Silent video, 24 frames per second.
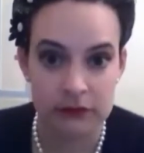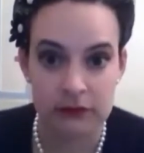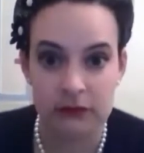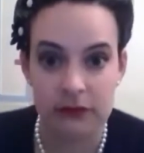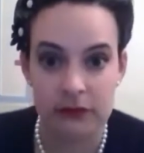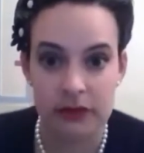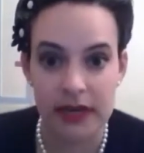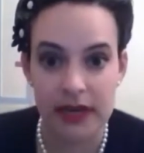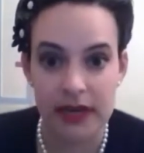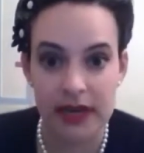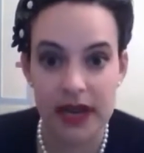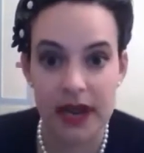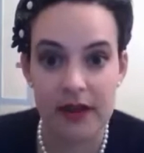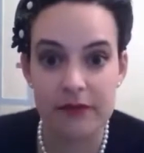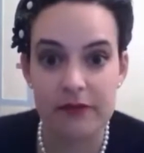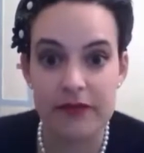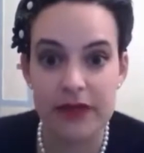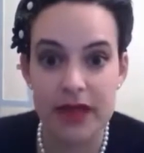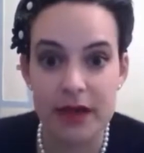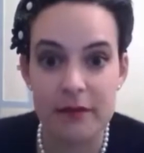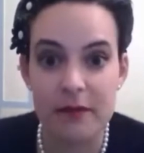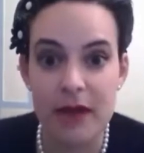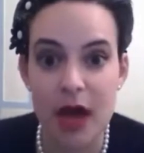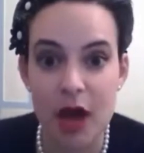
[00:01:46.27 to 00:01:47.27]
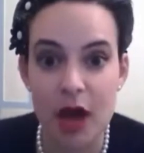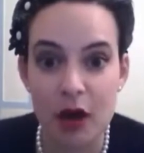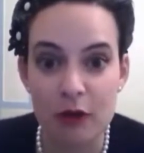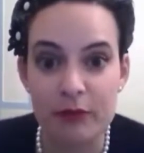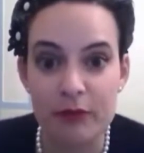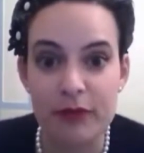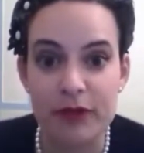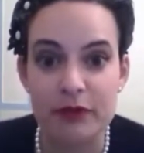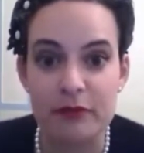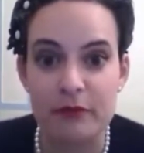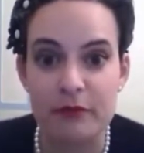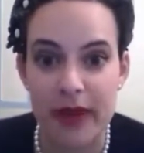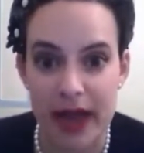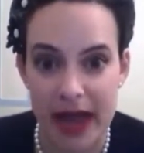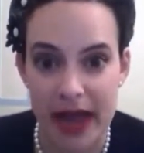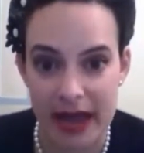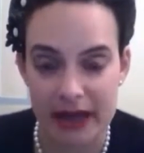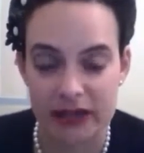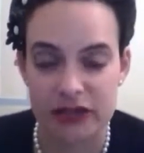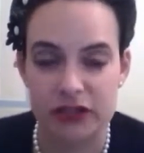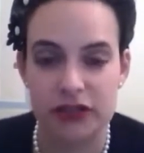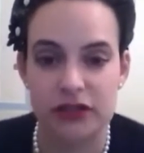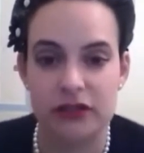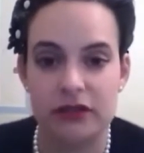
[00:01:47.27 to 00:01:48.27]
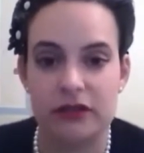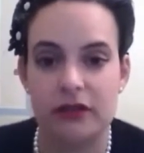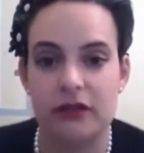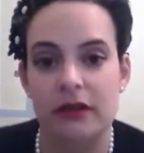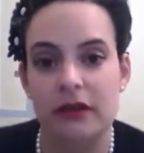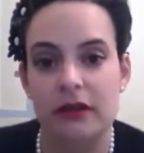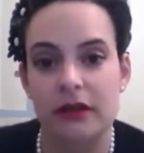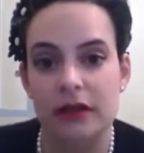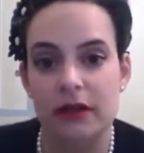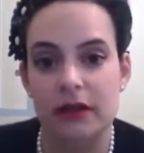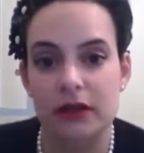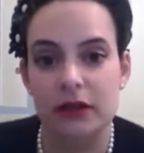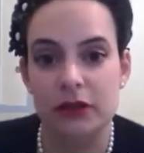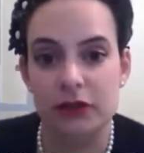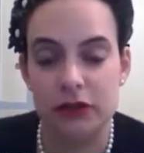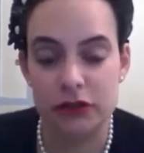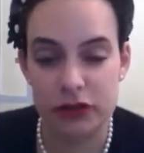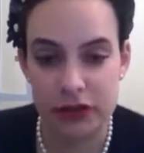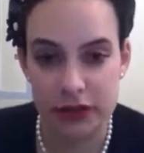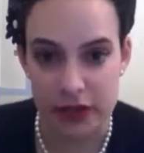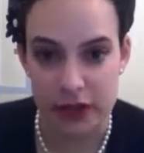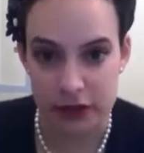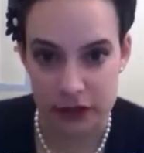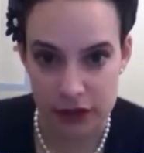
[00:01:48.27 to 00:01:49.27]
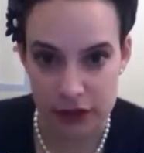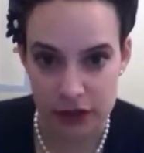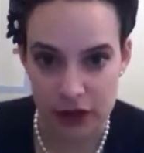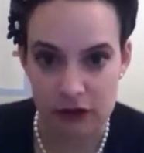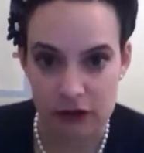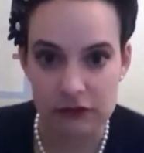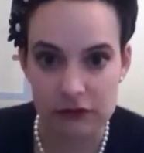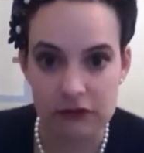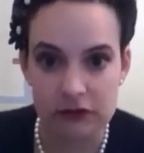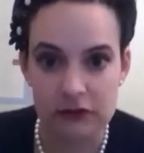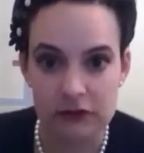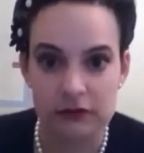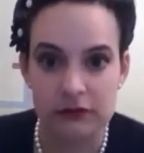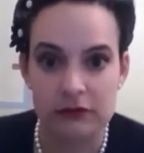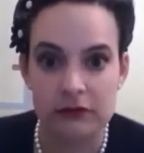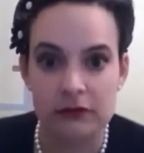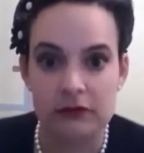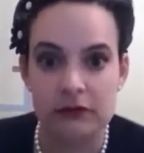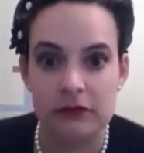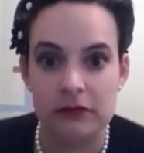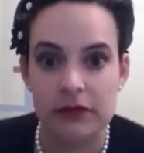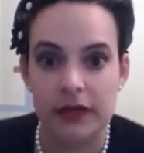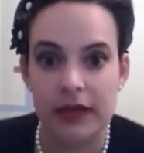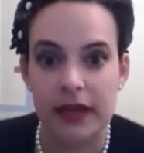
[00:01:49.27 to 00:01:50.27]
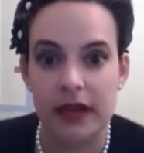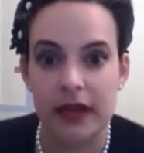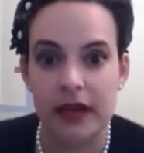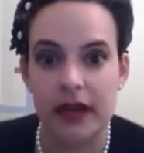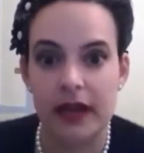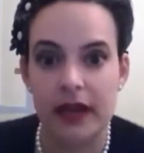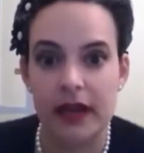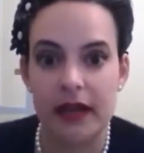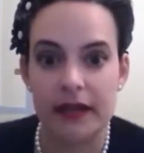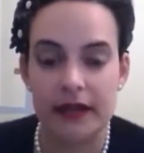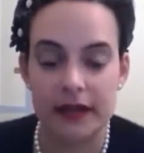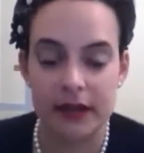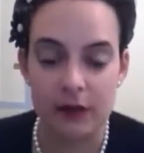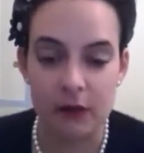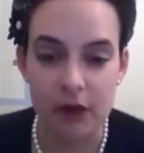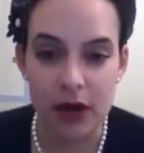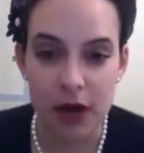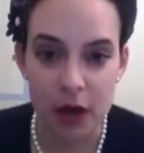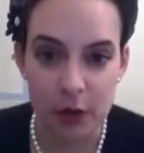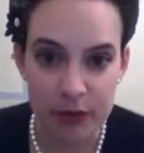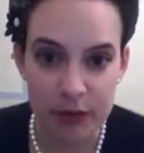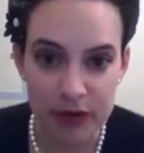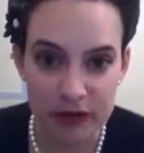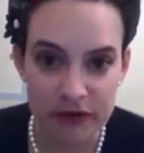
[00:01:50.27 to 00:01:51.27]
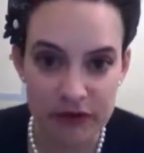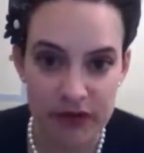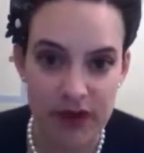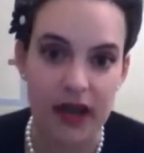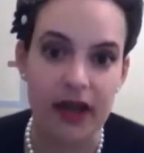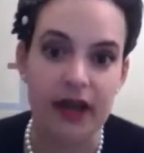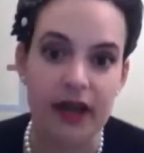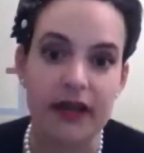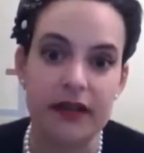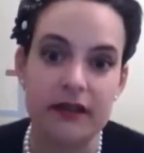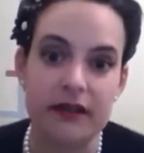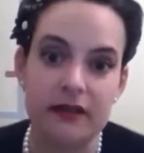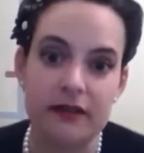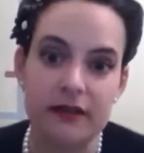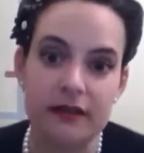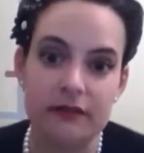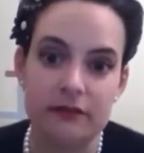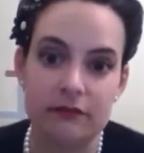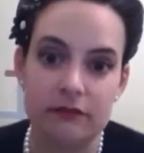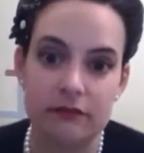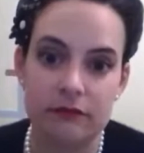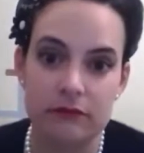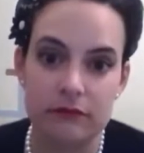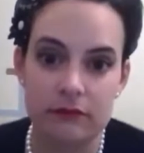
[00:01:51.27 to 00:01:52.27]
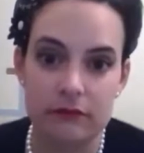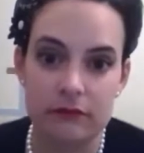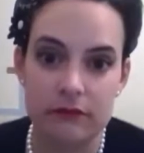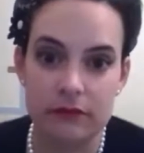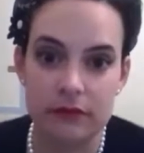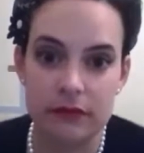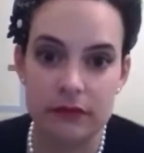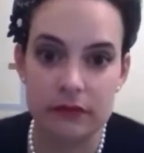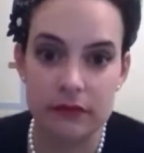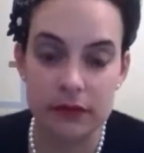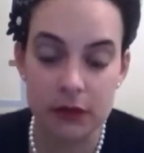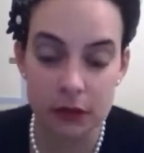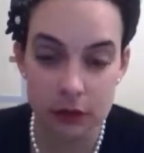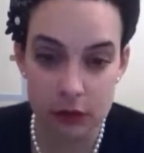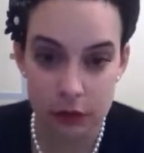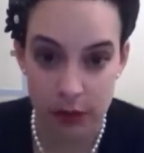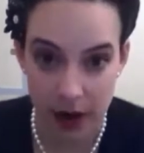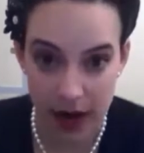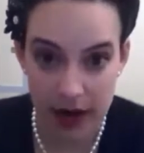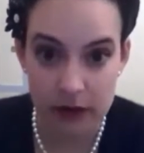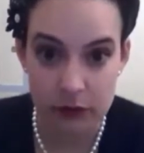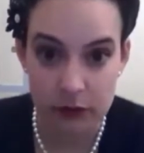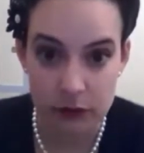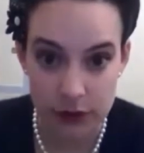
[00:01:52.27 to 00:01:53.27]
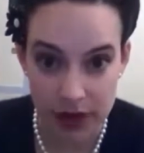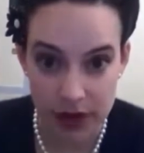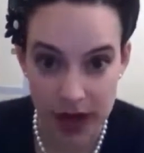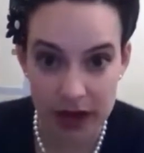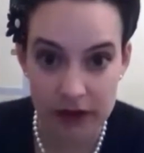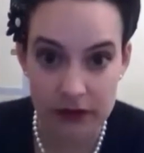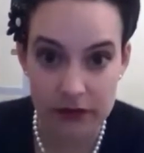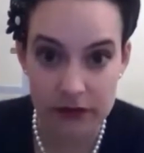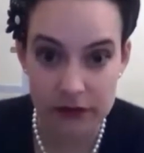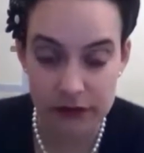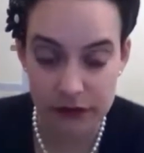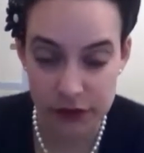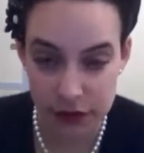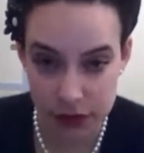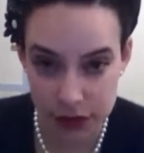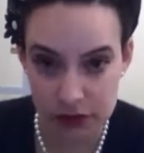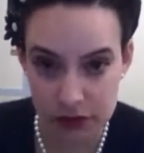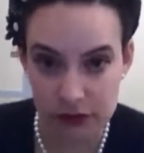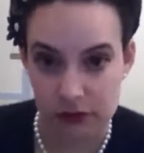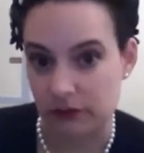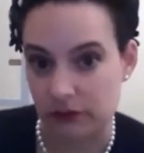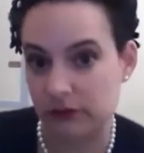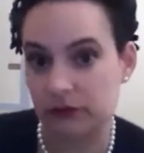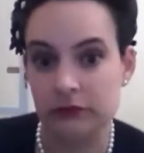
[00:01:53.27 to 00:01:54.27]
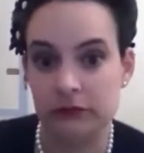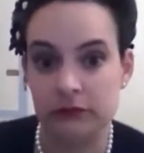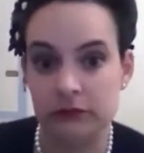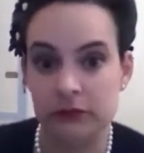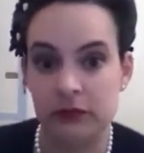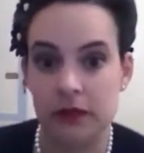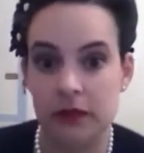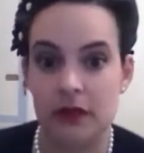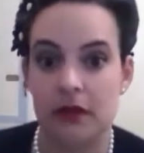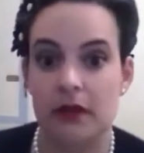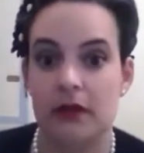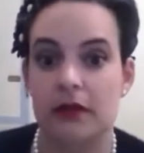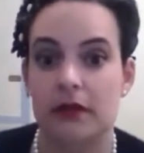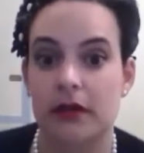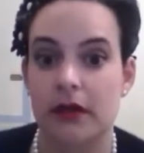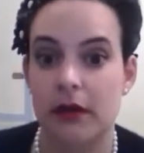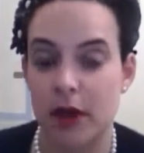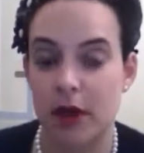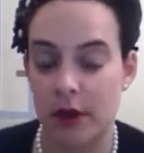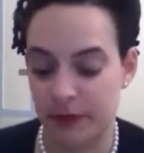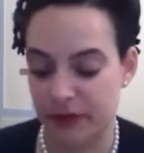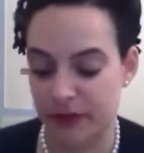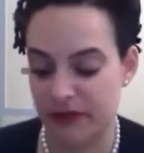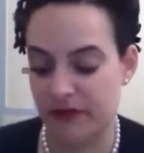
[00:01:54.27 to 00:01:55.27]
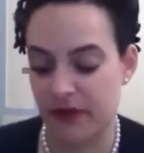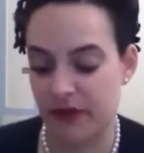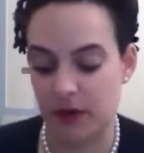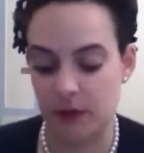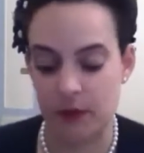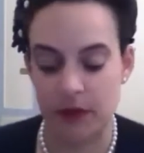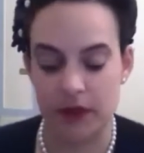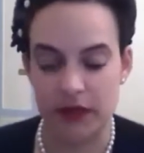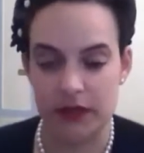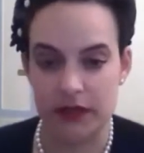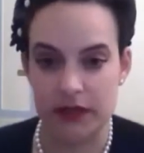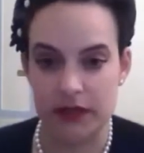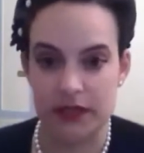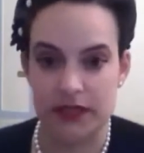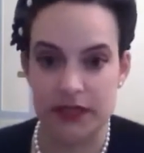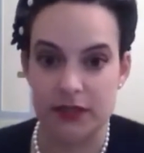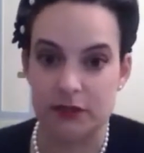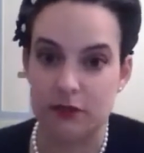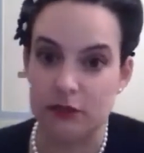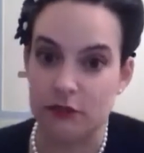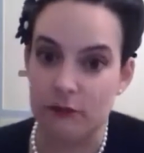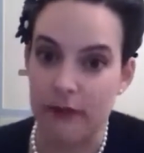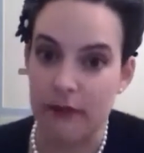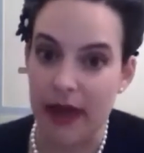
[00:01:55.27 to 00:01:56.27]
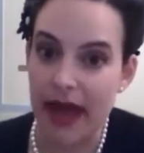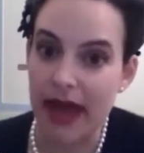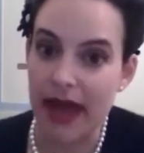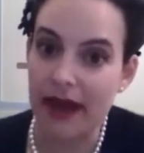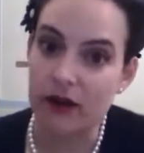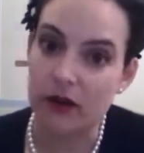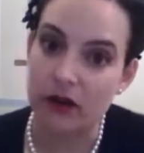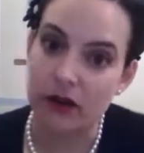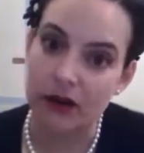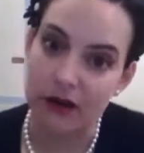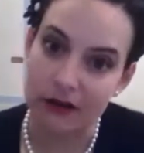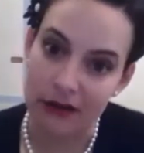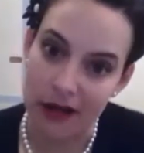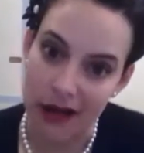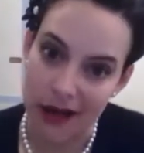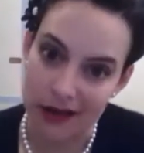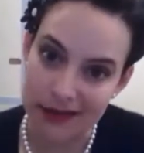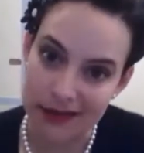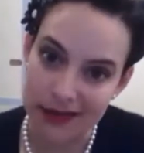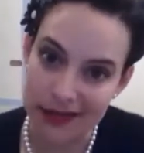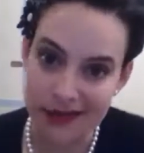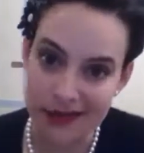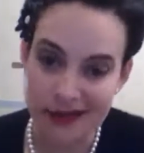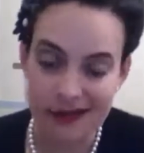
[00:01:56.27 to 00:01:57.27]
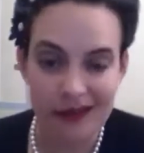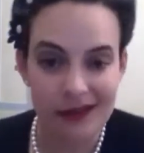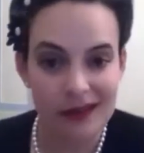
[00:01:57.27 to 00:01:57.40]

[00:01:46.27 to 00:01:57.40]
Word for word: and have them help you match your skin tone, and they will help you find the right red for you. They'll help you find one that's either matte or glossy,